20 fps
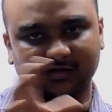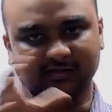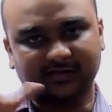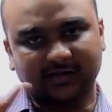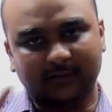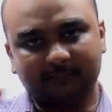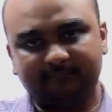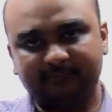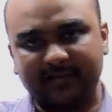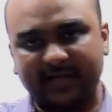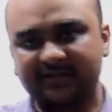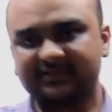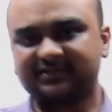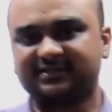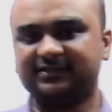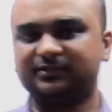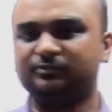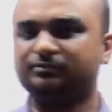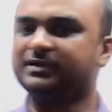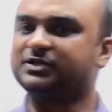
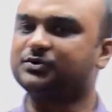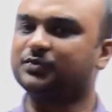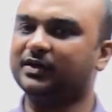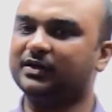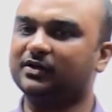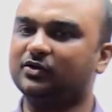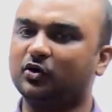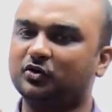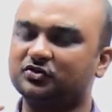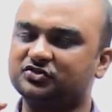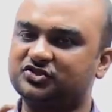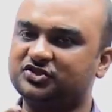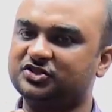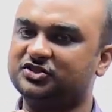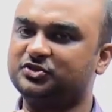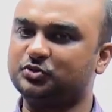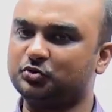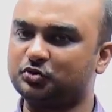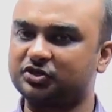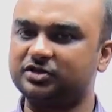comparison between
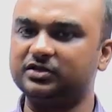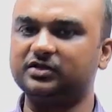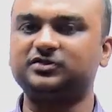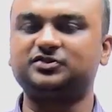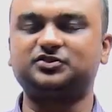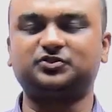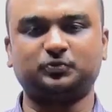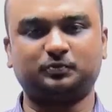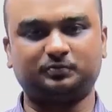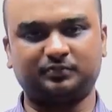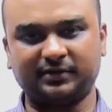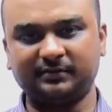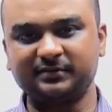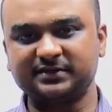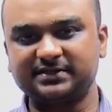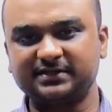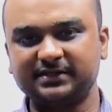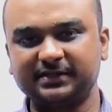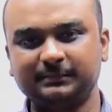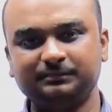constitutional
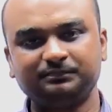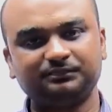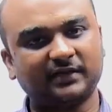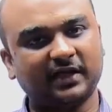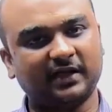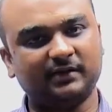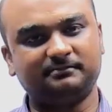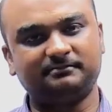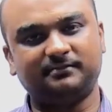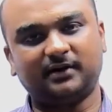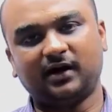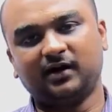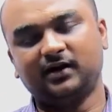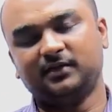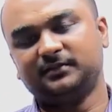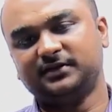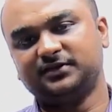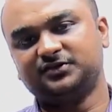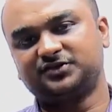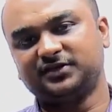supremacy and
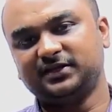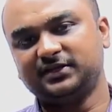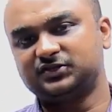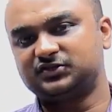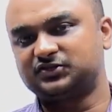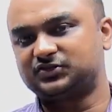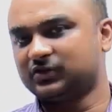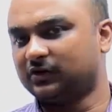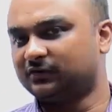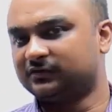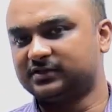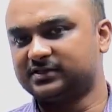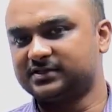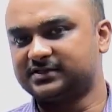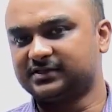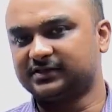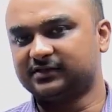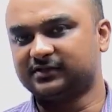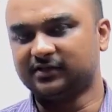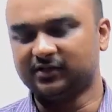parliamentary
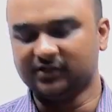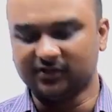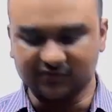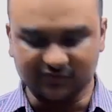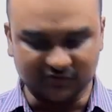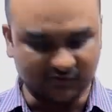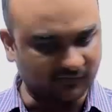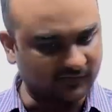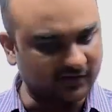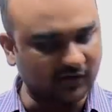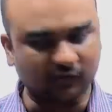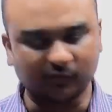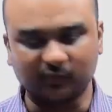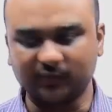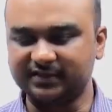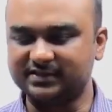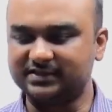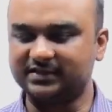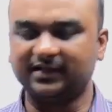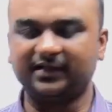sovereignty. So, without
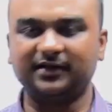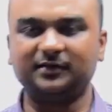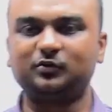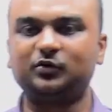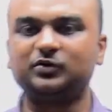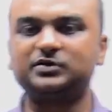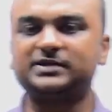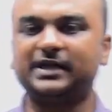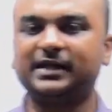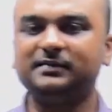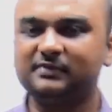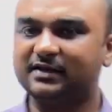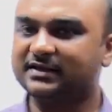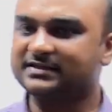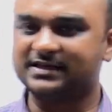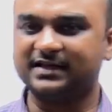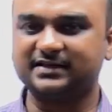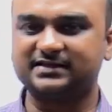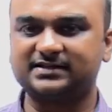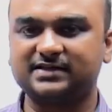wasting any more time,
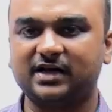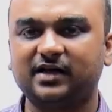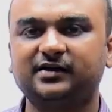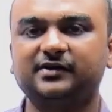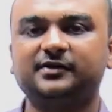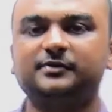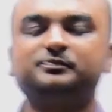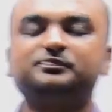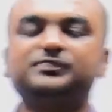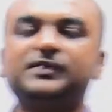let's get started.